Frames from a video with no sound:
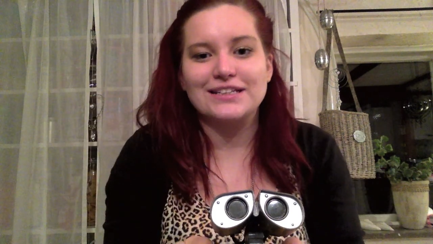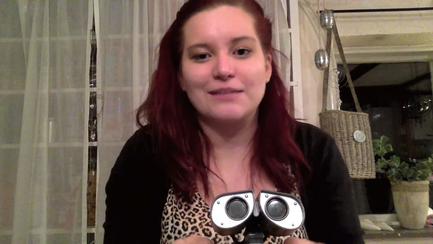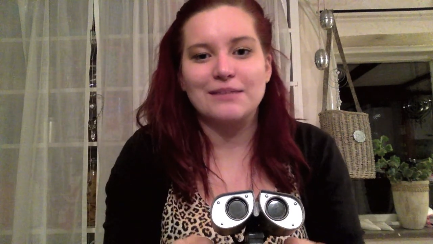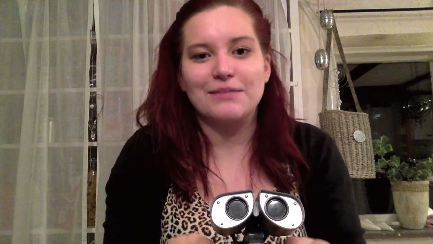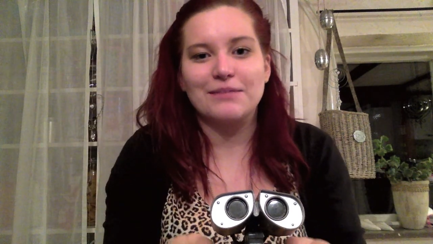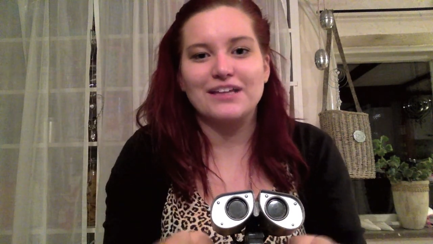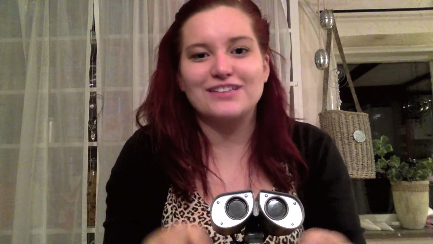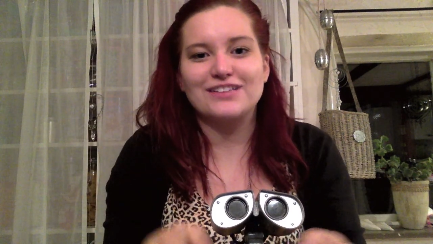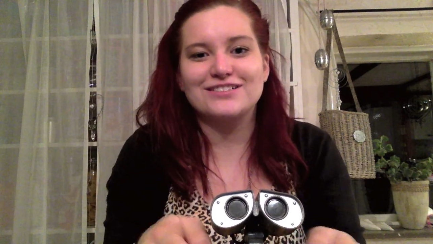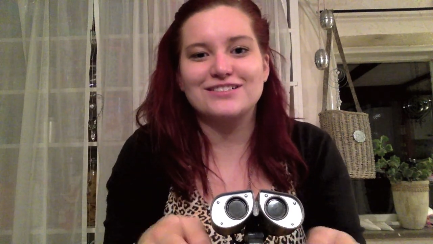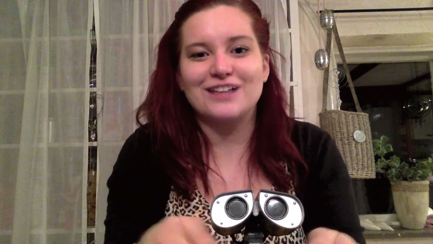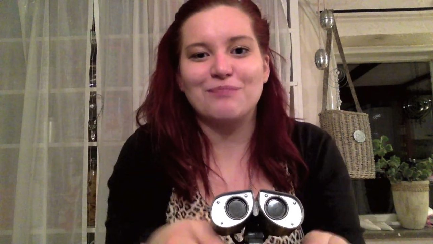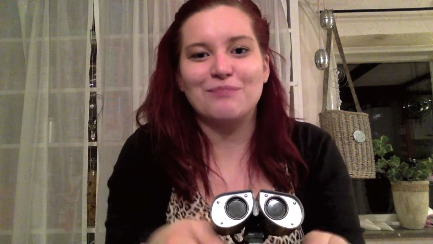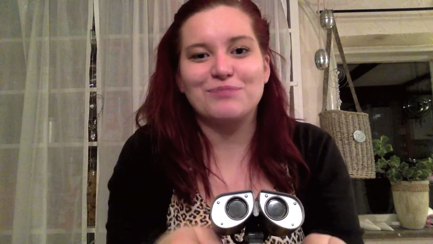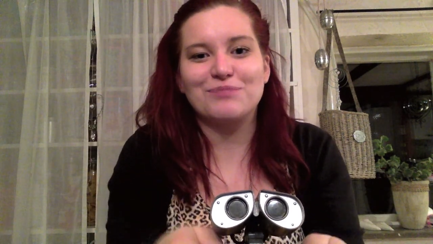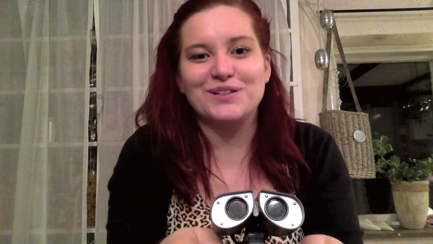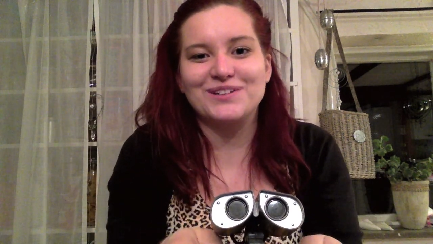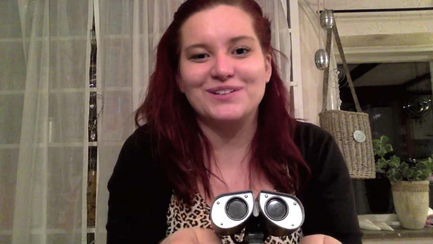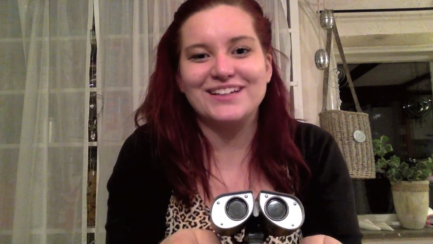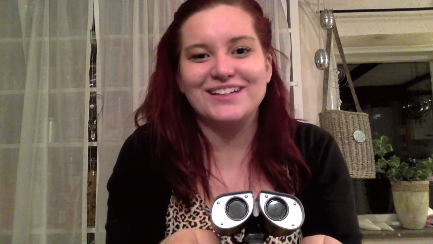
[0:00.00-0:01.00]
I'm like, stop
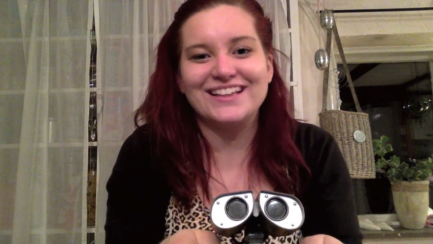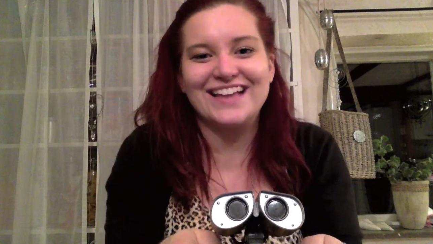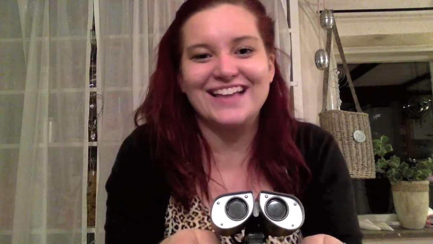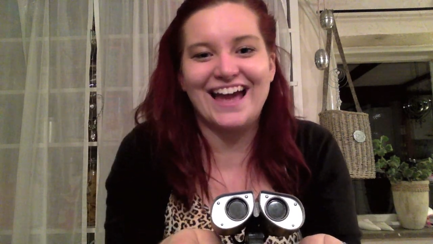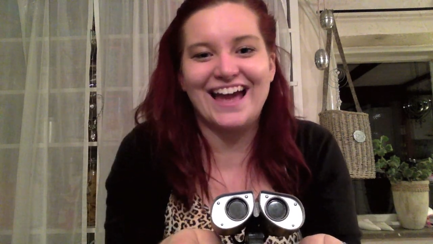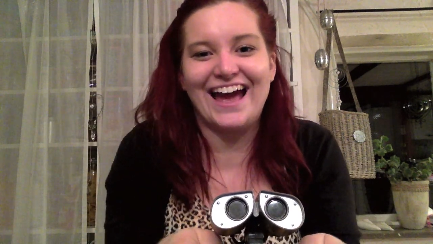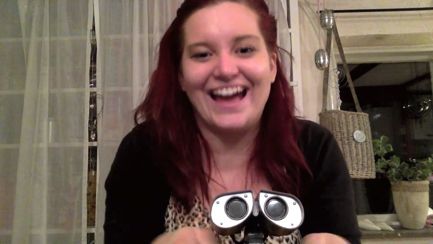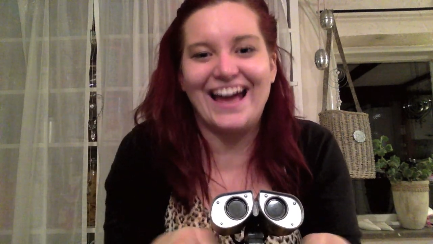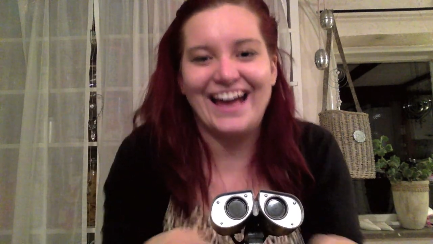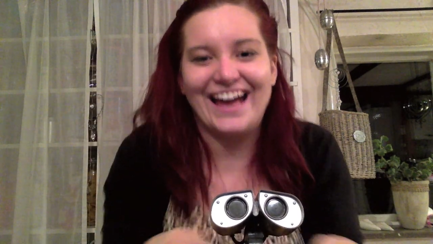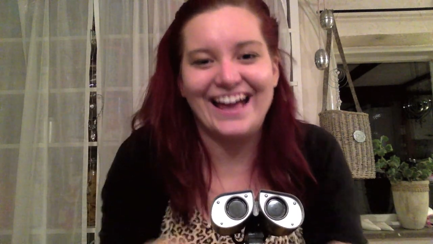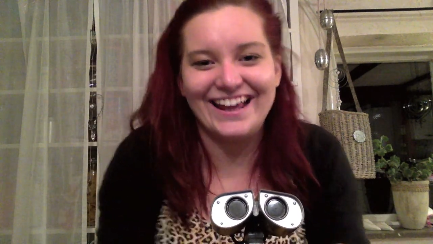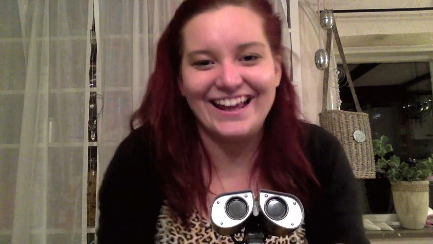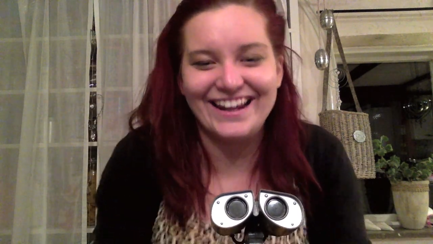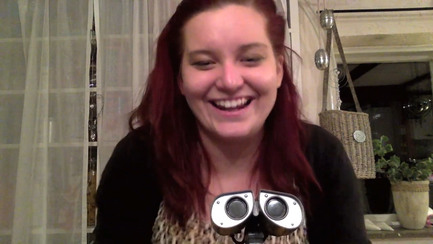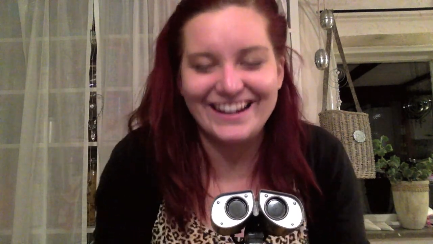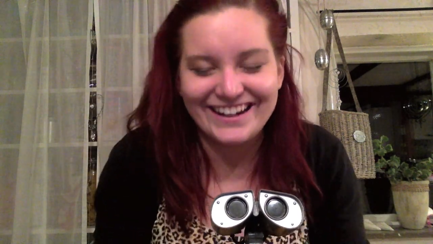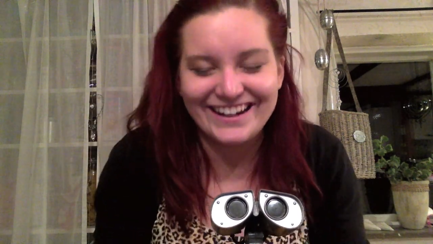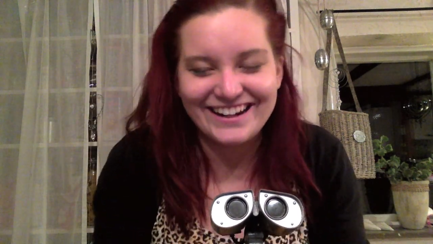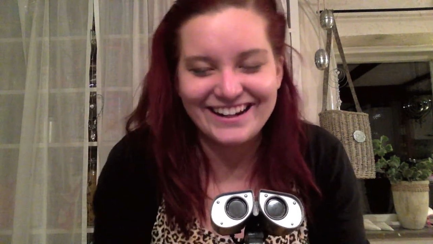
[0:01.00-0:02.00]
doing that.